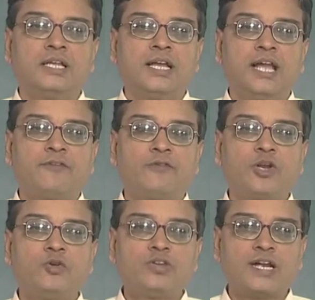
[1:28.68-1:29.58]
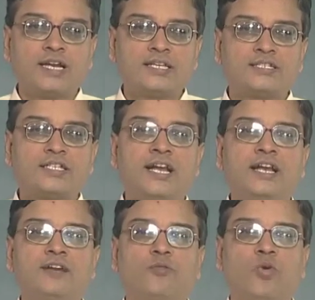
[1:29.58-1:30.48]
and for you to
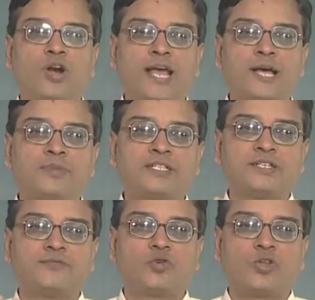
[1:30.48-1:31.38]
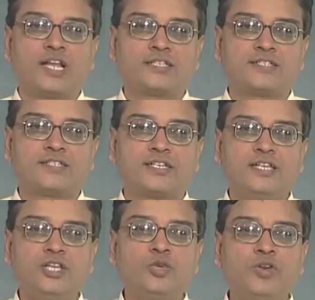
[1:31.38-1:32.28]
understand what happens in
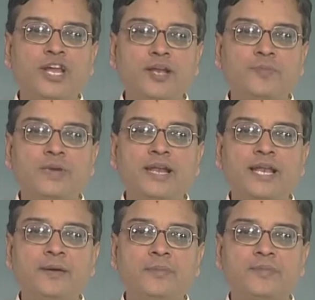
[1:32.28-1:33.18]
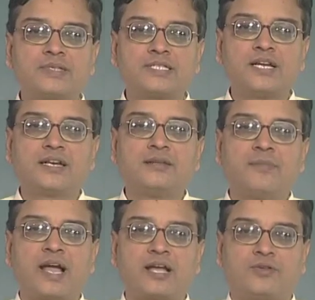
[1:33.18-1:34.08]
photoelasticity, you need to build up certain
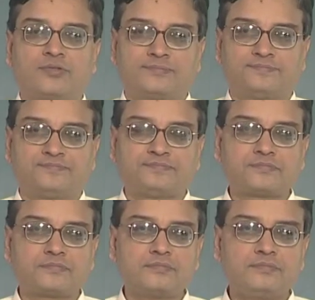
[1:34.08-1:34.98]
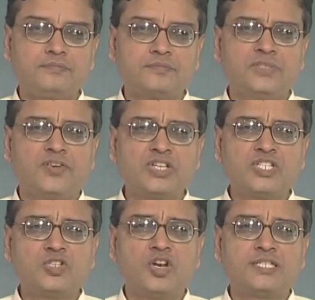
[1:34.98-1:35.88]
background. The
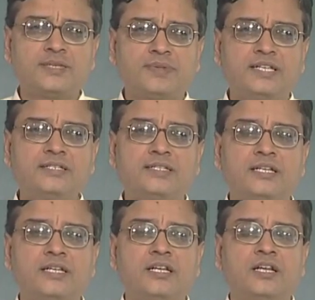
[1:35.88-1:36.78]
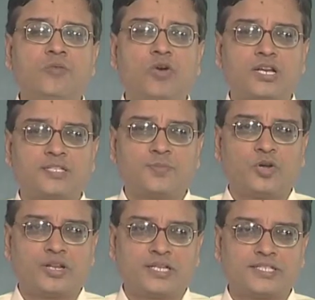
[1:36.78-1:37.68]
first concept is what is
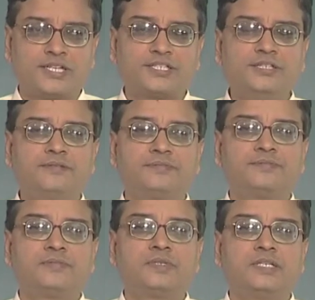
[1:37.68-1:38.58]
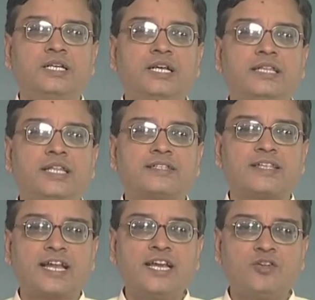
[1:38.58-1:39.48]
polarization. The
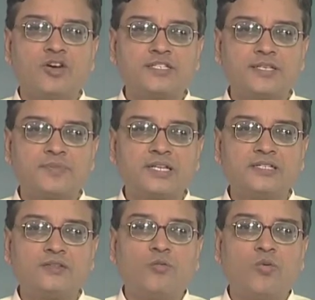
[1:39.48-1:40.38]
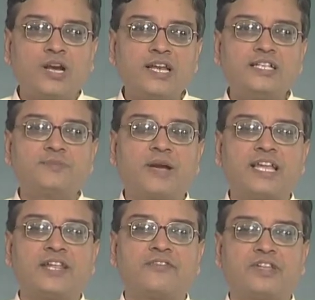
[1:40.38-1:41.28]
second concept is what is
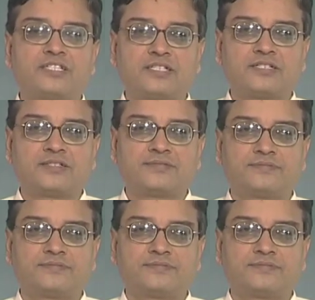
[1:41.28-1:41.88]
birefringence.